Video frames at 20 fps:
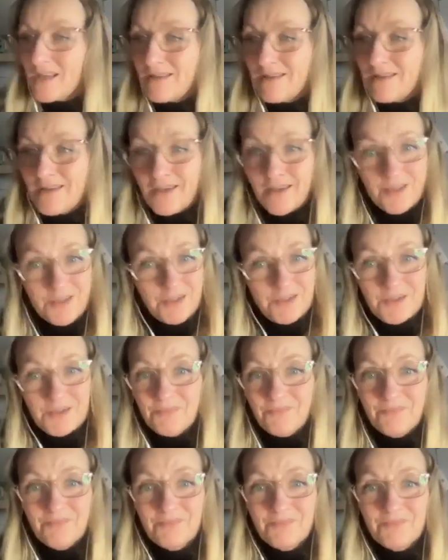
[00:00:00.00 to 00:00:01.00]
None.
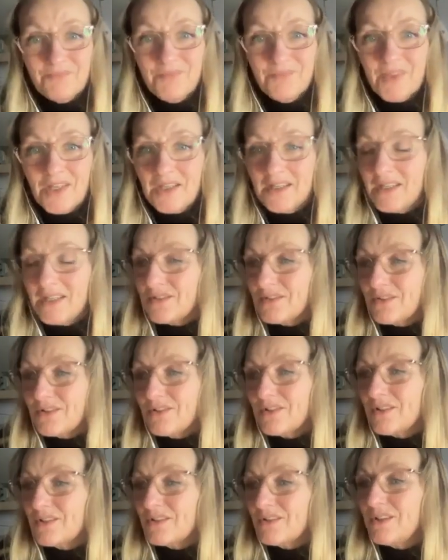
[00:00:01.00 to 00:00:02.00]
And
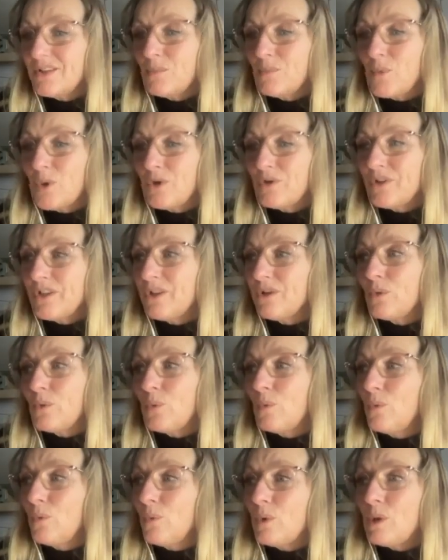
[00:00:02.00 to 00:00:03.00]
anxiety and worry are
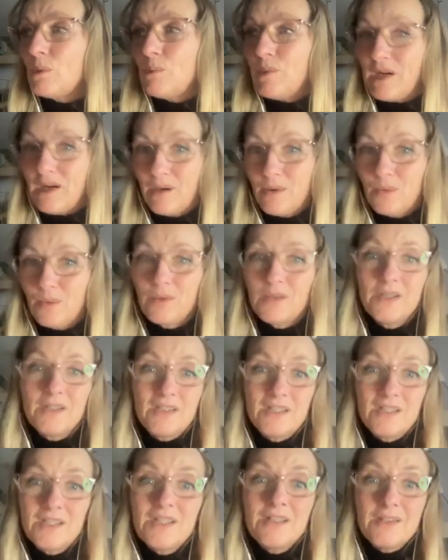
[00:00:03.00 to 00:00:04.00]
all about
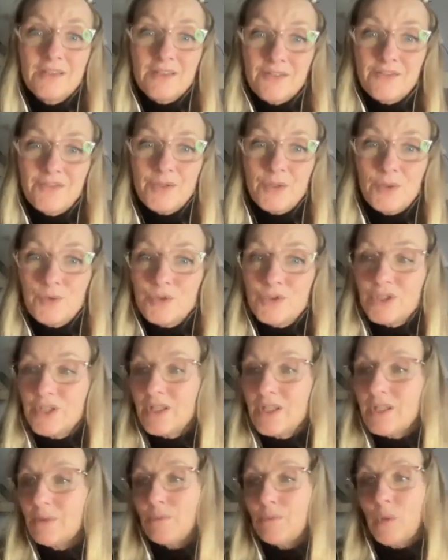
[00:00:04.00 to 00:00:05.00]
the
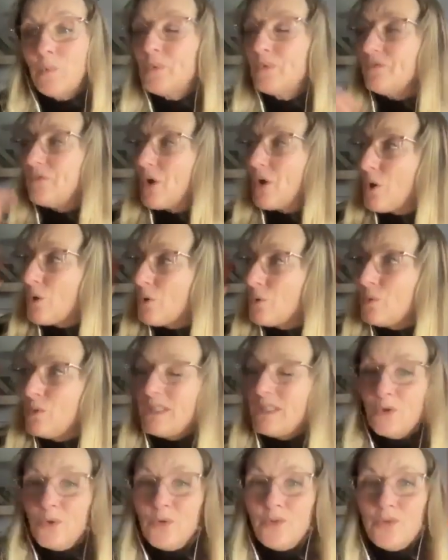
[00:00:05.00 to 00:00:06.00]
future, but we've
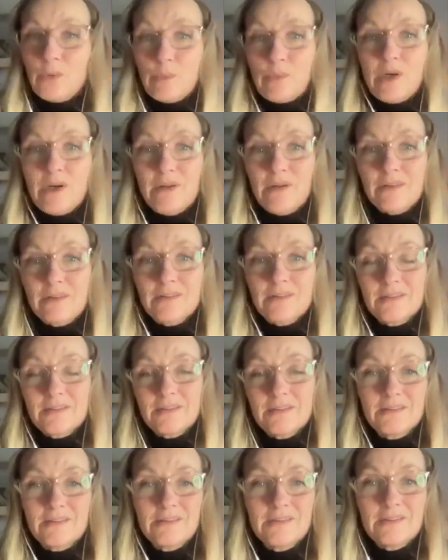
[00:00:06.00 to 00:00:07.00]
only got the
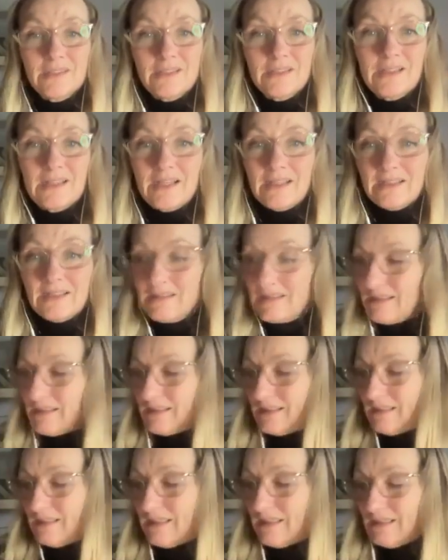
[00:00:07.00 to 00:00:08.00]
past
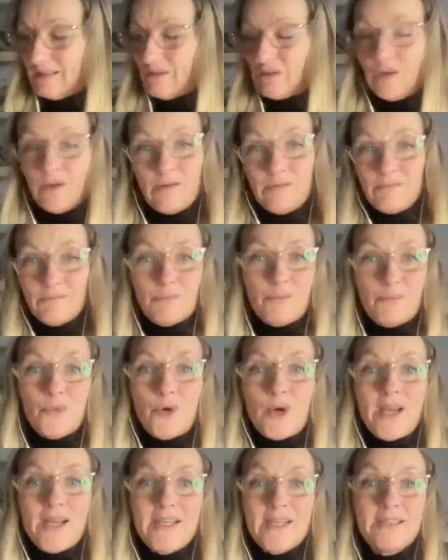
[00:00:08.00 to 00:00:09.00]
in our
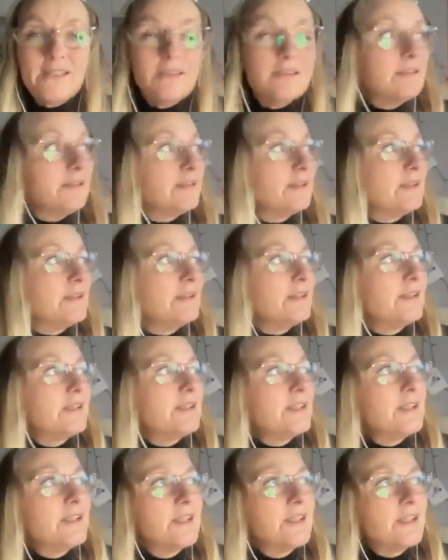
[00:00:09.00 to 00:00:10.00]
brain
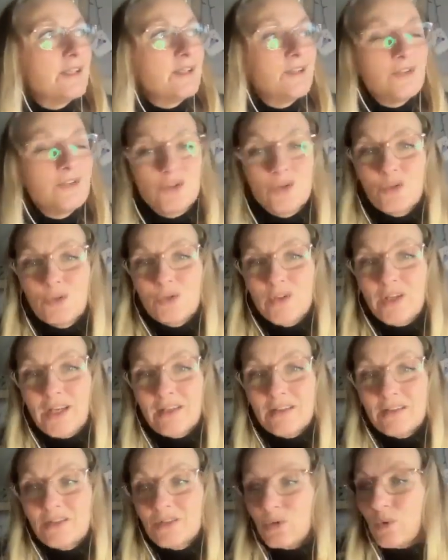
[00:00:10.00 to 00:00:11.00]
to create
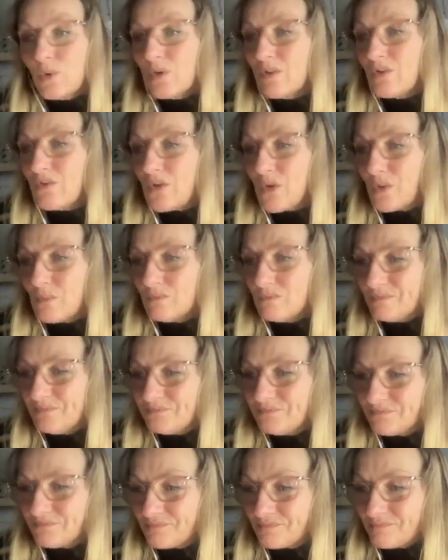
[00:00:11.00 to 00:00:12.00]
a story from.
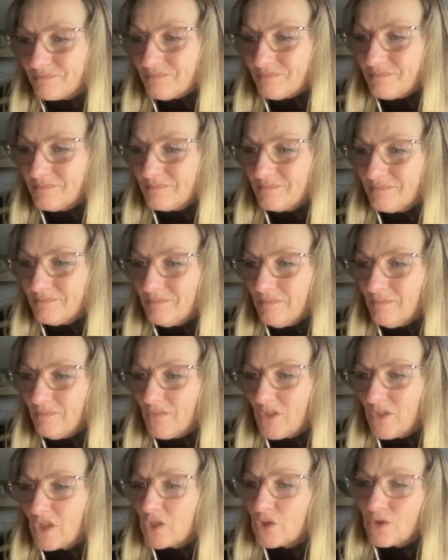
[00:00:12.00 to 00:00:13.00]

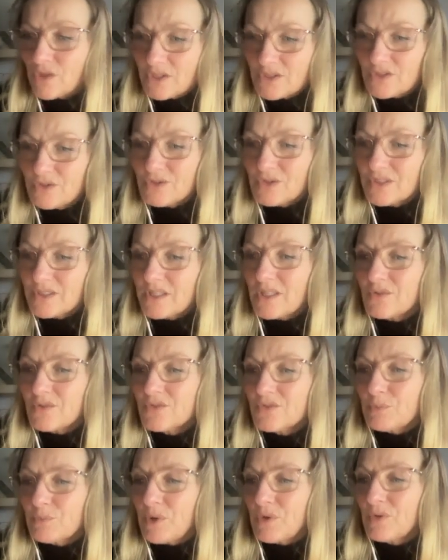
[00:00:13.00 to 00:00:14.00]
Trust
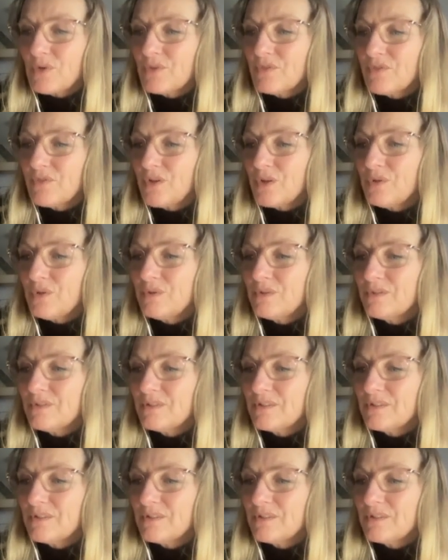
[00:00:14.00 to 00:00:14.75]
yourselves, both of you.